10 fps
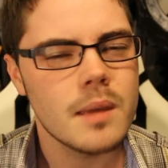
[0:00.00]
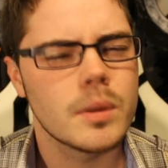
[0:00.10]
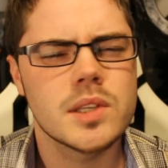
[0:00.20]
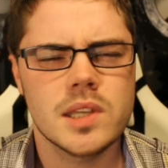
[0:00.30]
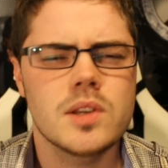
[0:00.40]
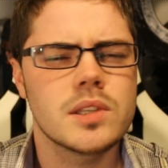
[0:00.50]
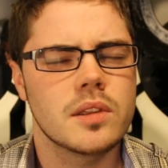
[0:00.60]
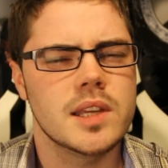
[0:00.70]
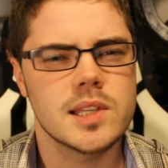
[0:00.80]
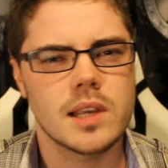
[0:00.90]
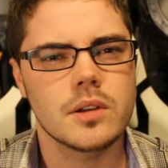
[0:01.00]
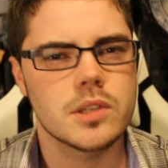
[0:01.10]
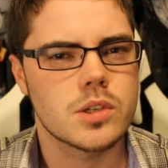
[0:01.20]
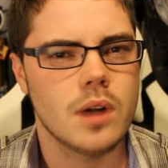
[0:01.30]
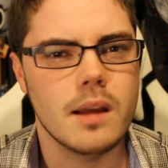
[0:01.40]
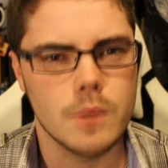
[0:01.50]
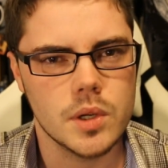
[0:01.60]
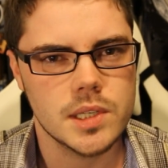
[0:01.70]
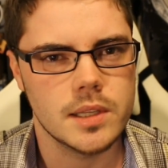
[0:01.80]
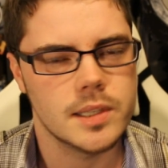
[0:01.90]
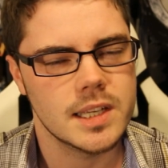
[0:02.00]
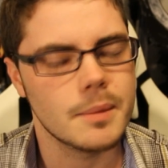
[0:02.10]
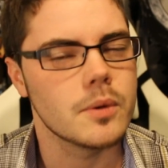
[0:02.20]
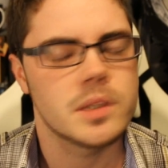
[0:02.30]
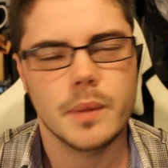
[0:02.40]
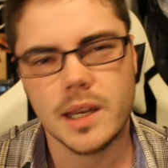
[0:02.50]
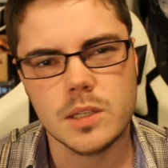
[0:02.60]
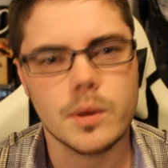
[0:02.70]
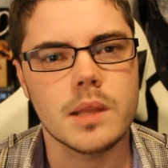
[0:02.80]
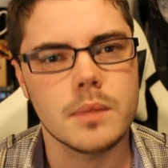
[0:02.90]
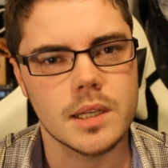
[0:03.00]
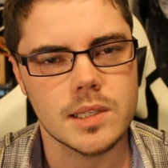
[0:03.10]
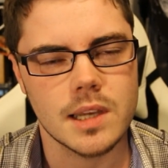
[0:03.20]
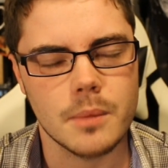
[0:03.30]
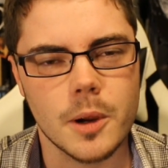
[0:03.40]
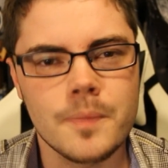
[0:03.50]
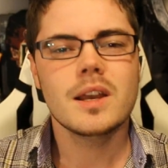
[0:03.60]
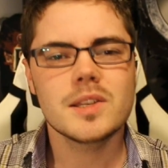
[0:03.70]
because those are the things I got to try most in the demo. It was about a 20-minute demo.